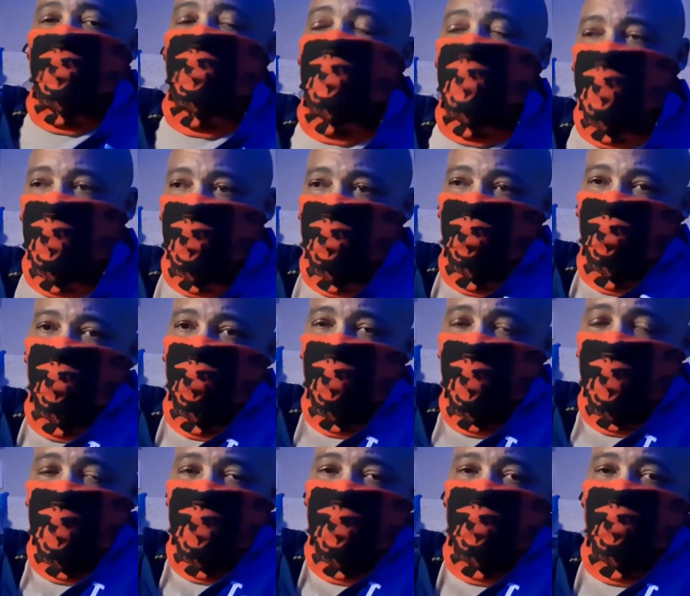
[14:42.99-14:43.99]

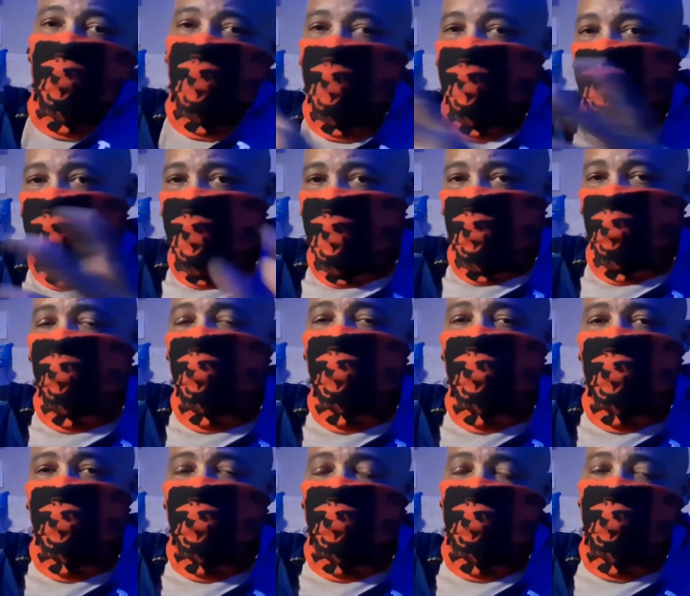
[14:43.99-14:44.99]
were, whatever the
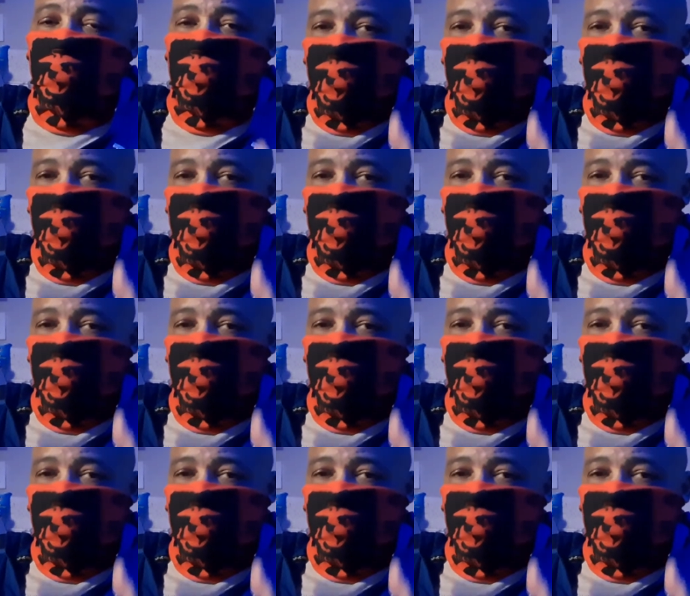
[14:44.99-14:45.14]
rules